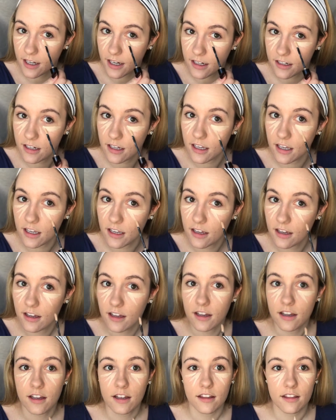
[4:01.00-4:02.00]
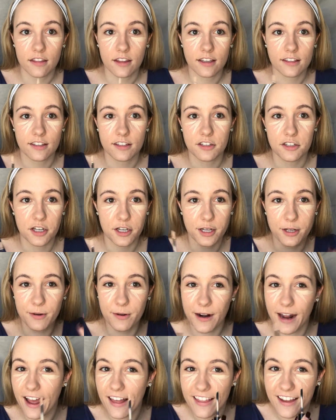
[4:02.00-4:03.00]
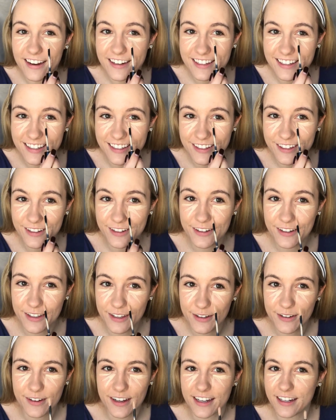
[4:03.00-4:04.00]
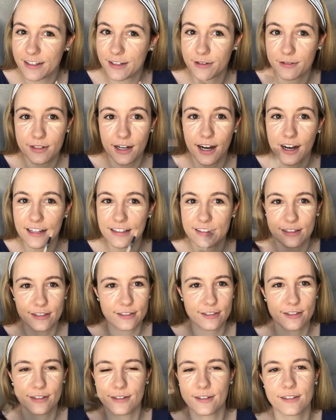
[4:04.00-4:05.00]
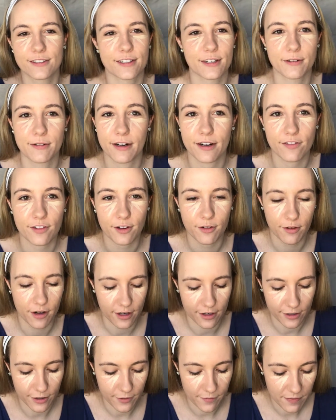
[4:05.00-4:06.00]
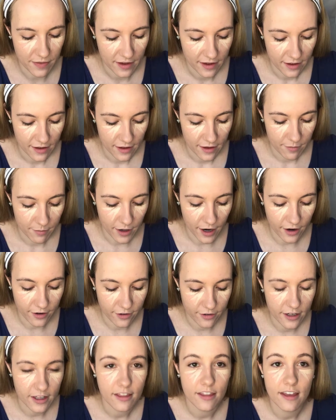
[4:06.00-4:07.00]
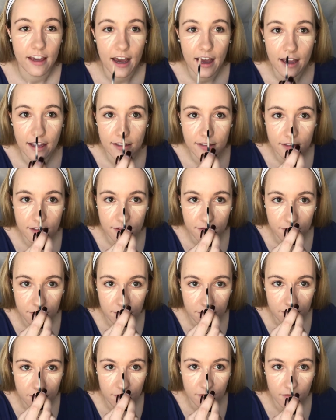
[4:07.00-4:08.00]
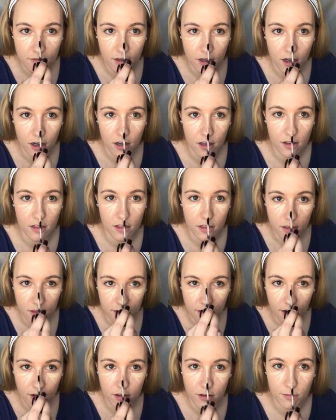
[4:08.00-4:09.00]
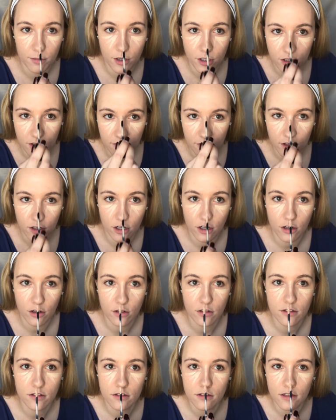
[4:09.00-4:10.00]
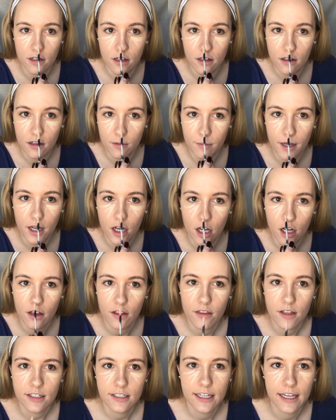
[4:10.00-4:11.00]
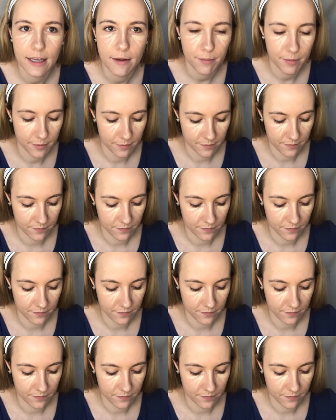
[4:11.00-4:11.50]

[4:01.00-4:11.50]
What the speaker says: technique. This is just what I like to do. You can do dots or circles or whatever you want to do. But underneath the eyes, down the bridge of your nose, and a little bit on the tip,